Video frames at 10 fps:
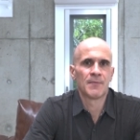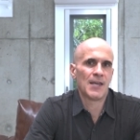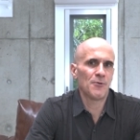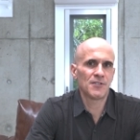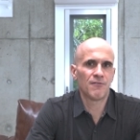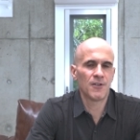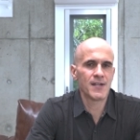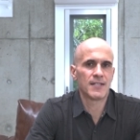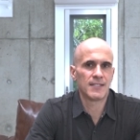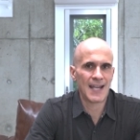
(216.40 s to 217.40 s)
That was a
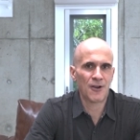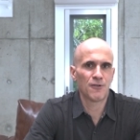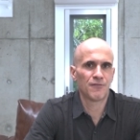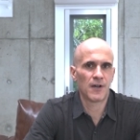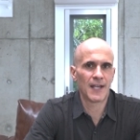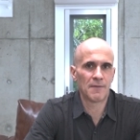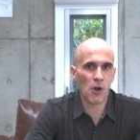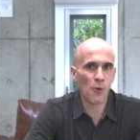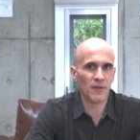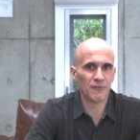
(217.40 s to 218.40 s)
very terrifying
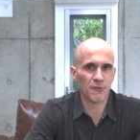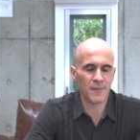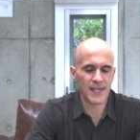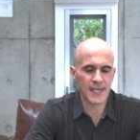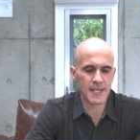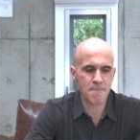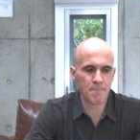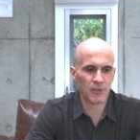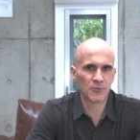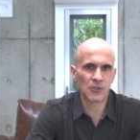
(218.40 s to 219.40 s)
moment for me,
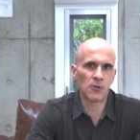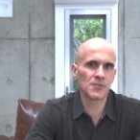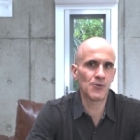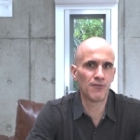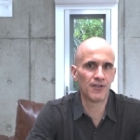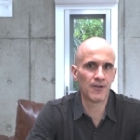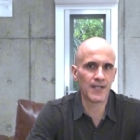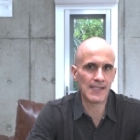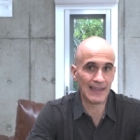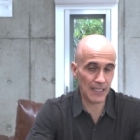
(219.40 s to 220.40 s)
but it was also a
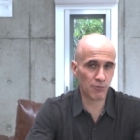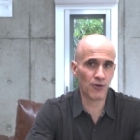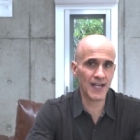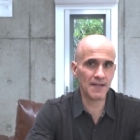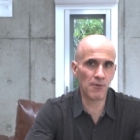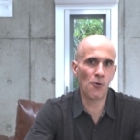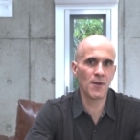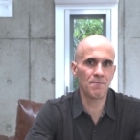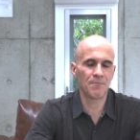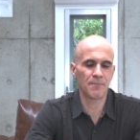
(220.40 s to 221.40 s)
very liberating
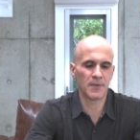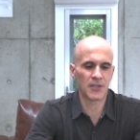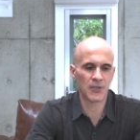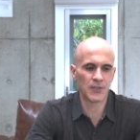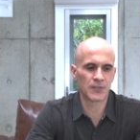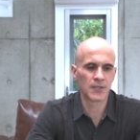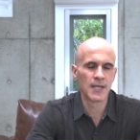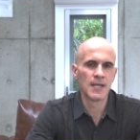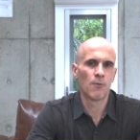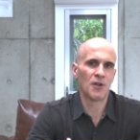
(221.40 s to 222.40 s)
moment, because
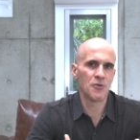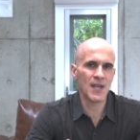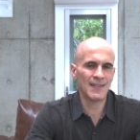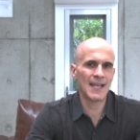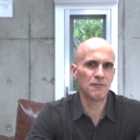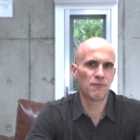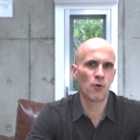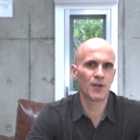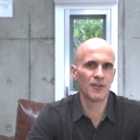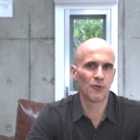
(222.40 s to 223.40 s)
when you hit that
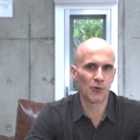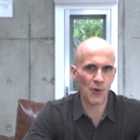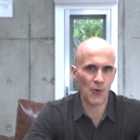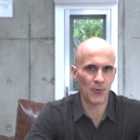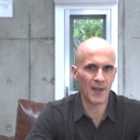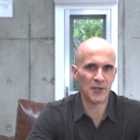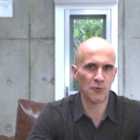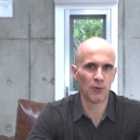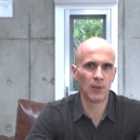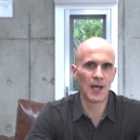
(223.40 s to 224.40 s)
fork in the road and
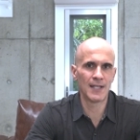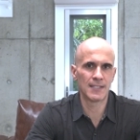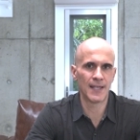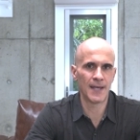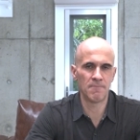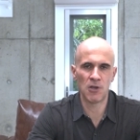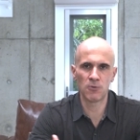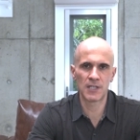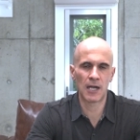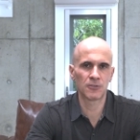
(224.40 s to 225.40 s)
you realize that
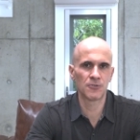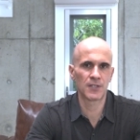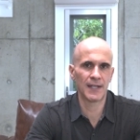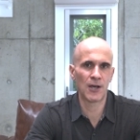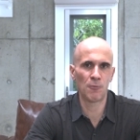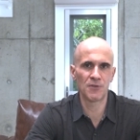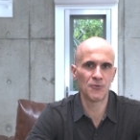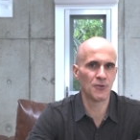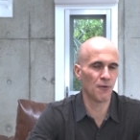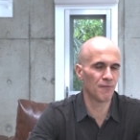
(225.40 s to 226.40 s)
no doctor's going to help
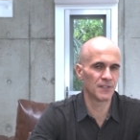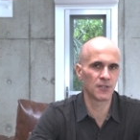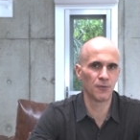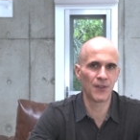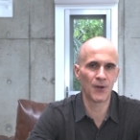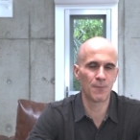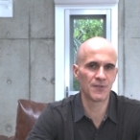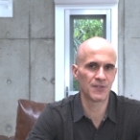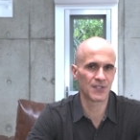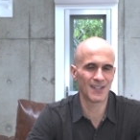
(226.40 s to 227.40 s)
you, no physical
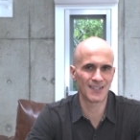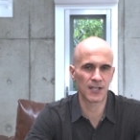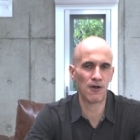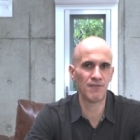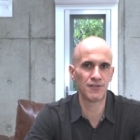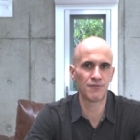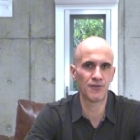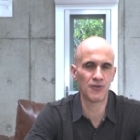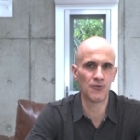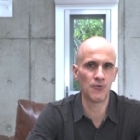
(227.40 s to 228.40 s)
therapist is going to solve this
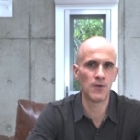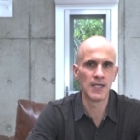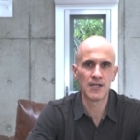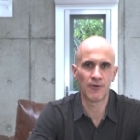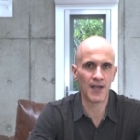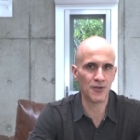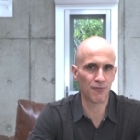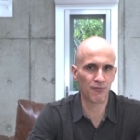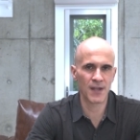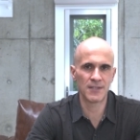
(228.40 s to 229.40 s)
for you, right?
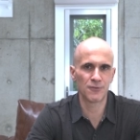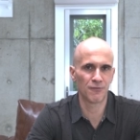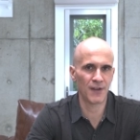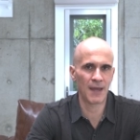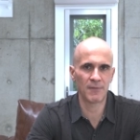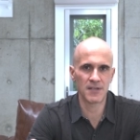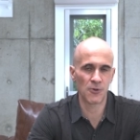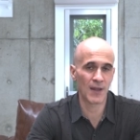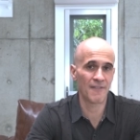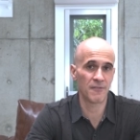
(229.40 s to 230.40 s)
Your friends or family
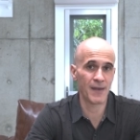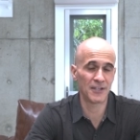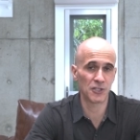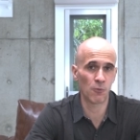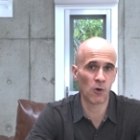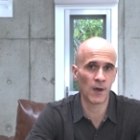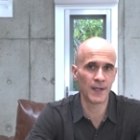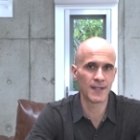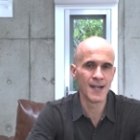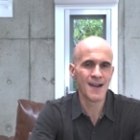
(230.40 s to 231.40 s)
don't have the magic
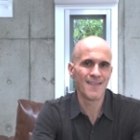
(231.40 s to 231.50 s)
wand.